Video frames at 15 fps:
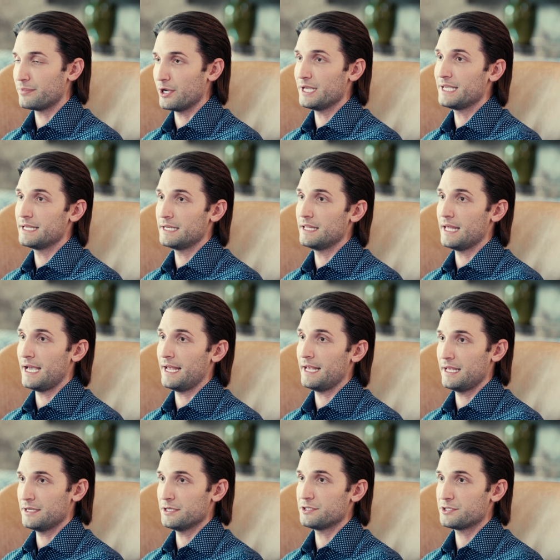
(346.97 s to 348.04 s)
break into that
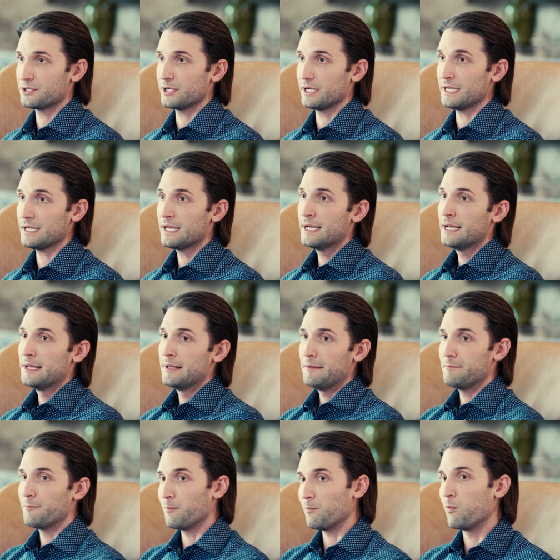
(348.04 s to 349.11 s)
industry.
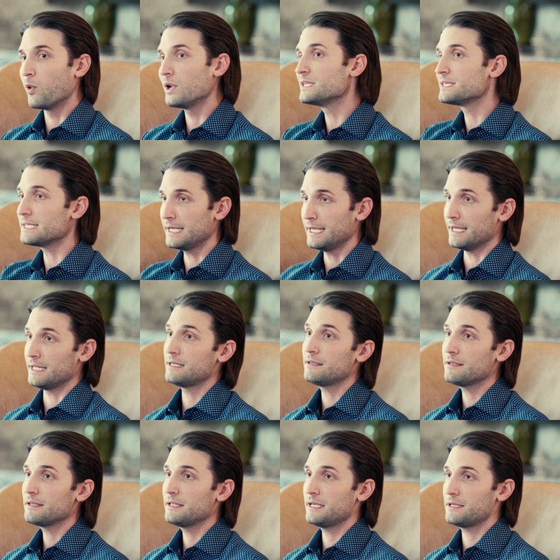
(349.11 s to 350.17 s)
Once
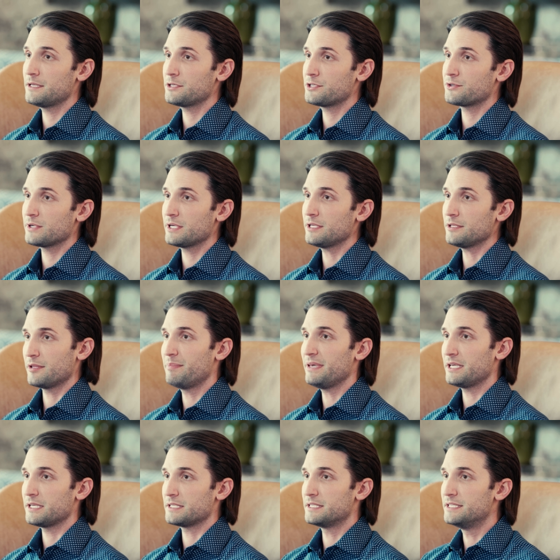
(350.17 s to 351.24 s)
in the industry, the
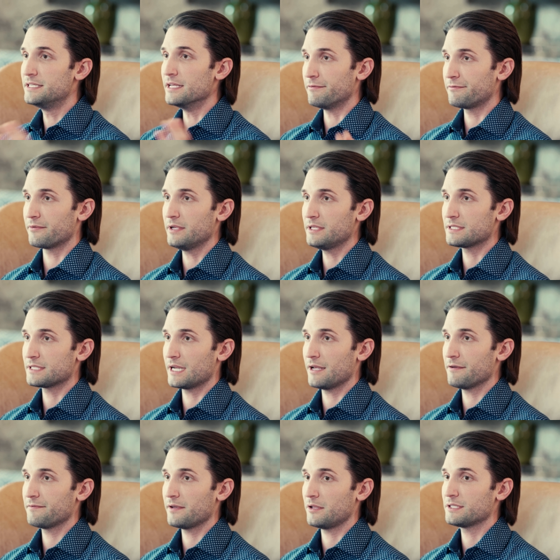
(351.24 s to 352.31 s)
biggest difference that
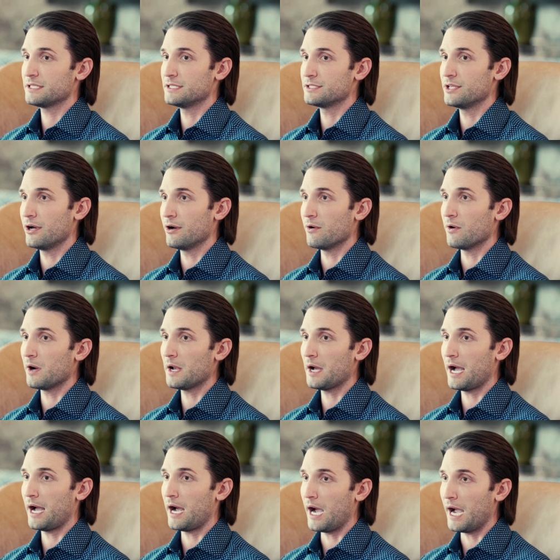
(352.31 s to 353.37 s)
I felt is though
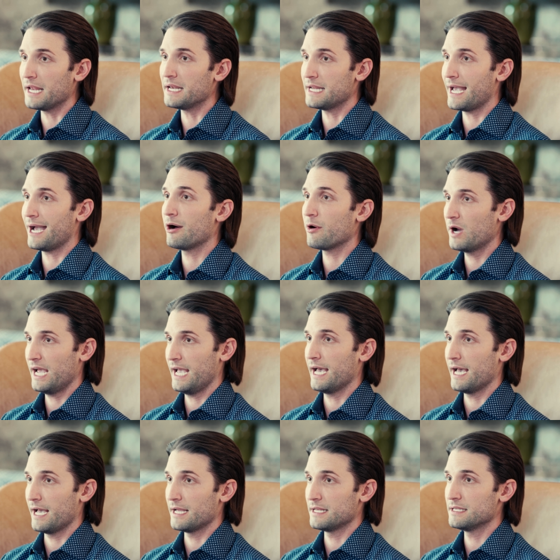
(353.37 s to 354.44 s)
I now
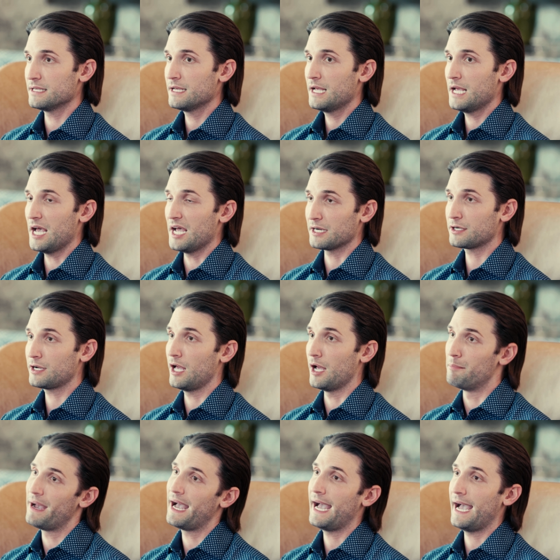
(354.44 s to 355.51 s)
had a,
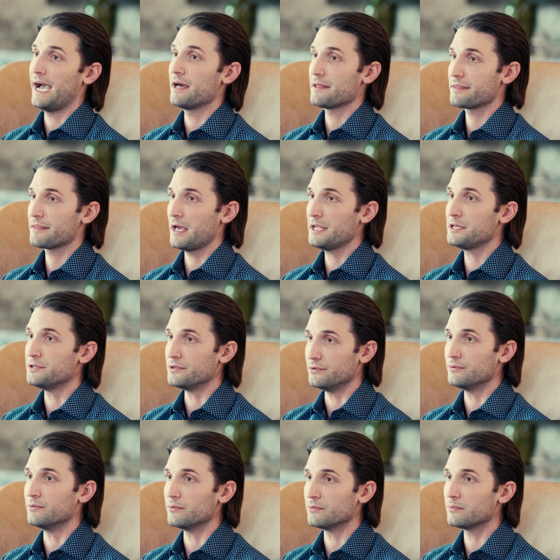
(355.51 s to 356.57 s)
a, path. I
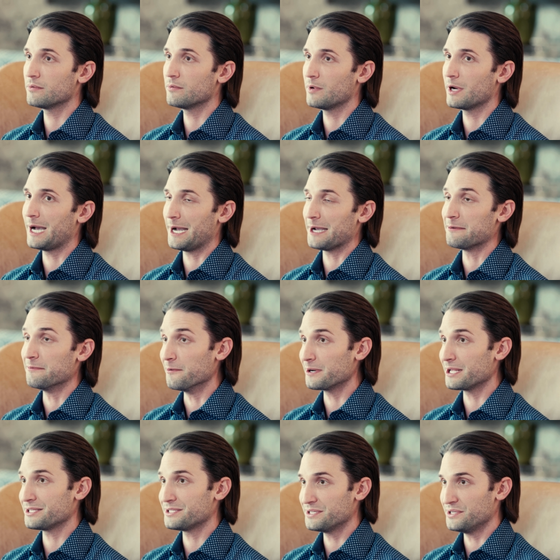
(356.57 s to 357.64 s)
knew what I
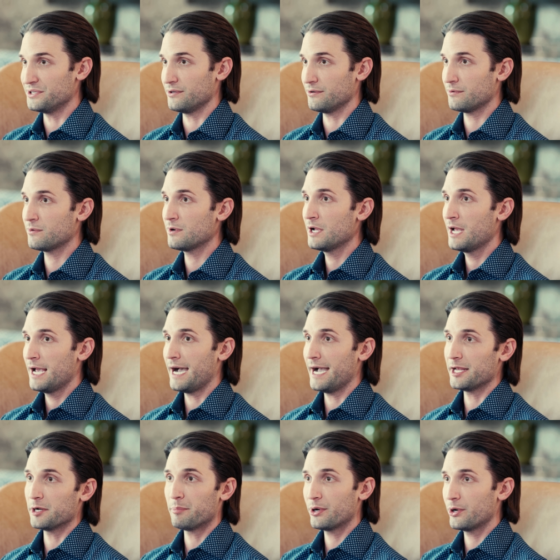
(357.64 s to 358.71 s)
wanted to do.
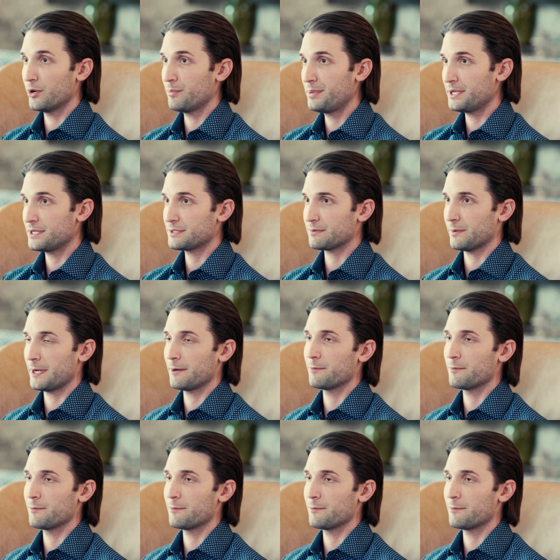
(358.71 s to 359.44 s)
I had a purpose. When